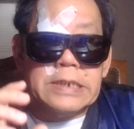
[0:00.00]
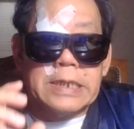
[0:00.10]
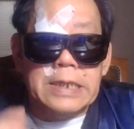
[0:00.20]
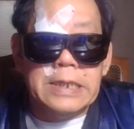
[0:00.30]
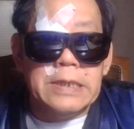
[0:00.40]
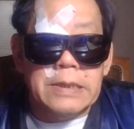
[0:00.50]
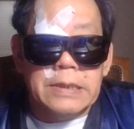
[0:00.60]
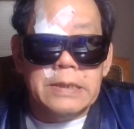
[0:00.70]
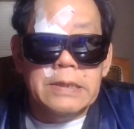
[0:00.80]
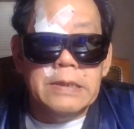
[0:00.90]
you killed.
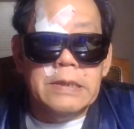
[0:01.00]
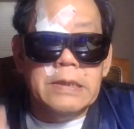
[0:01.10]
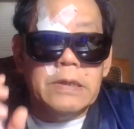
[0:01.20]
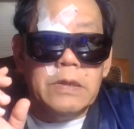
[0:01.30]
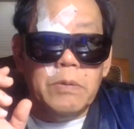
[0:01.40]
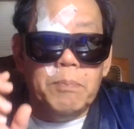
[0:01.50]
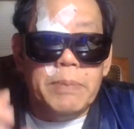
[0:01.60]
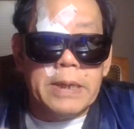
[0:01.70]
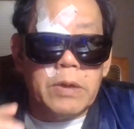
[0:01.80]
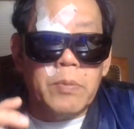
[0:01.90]
You
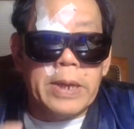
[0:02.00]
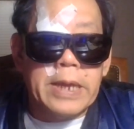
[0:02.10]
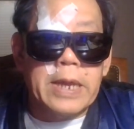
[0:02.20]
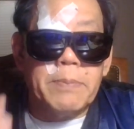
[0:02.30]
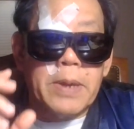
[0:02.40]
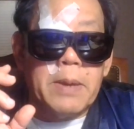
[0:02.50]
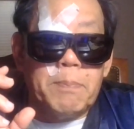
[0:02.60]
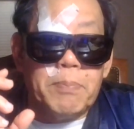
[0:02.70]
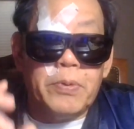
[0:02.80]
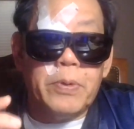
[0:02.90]
better wake up
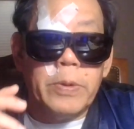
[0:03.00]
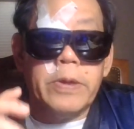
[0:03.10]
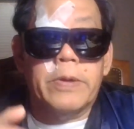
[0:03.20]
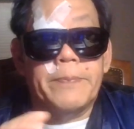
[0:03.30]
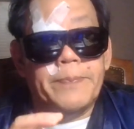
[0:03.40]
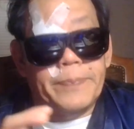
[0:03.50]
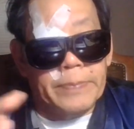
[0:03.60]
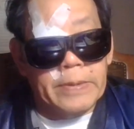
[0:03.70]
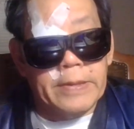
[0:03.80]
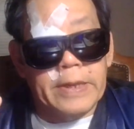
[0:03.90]
and pull your,
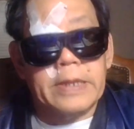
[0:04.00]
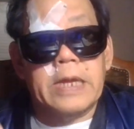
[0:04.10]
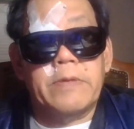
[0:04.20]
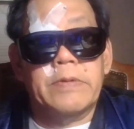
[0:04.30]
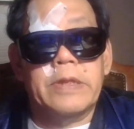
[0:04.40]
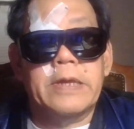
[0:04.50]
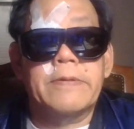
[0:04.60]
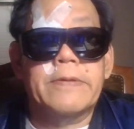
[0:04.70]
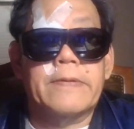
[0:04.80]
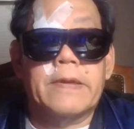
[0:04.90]
like David
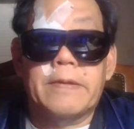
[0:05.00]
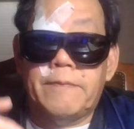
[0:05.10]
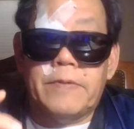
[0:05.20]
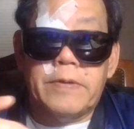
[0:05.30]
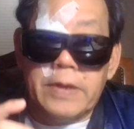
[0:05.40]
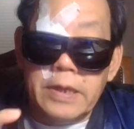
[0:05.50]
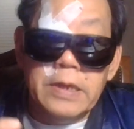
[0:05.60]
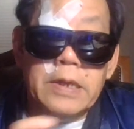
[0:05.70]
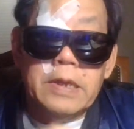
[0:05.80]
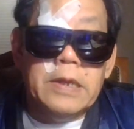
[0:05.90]
Lynn said, very
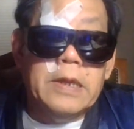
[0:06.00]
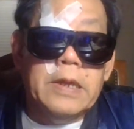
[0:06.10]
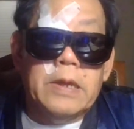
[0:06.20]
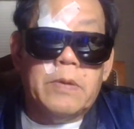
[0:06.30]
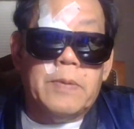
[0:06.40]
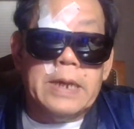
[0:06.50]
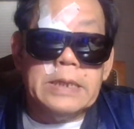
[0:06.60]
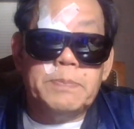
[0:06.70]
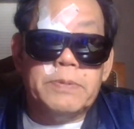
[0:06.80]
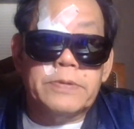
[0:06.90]

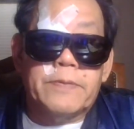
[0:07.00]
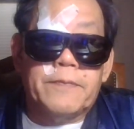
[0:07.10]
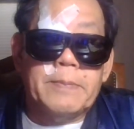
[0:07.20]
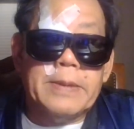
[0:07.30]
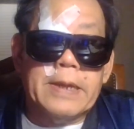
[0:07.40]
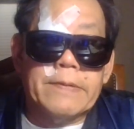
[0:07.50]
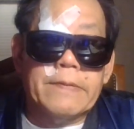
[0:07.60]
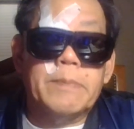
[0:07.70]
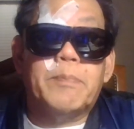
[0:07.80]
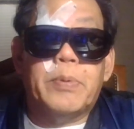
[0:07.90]
wise person from
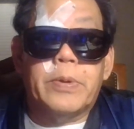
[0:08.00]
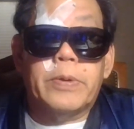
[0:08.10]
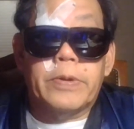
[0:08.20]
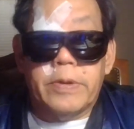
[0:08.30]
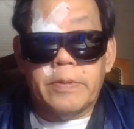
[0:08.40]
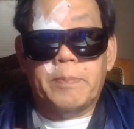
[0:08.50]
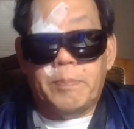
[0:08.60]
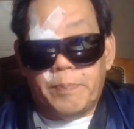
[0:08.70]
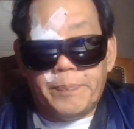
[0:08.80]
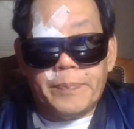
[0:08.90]
Texas, pull your
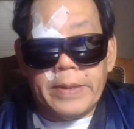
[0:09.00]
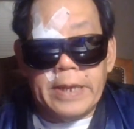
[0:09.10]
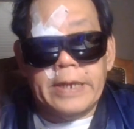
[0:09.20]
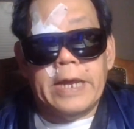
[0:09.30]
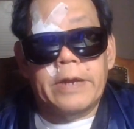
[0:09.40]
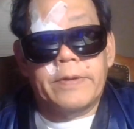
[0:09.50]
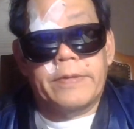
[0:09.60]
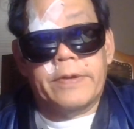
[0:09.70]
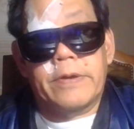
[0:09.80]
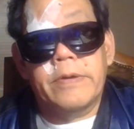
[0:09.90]
head out
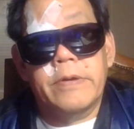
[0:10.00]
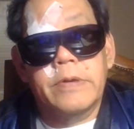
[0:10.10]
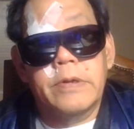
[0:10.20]
of there.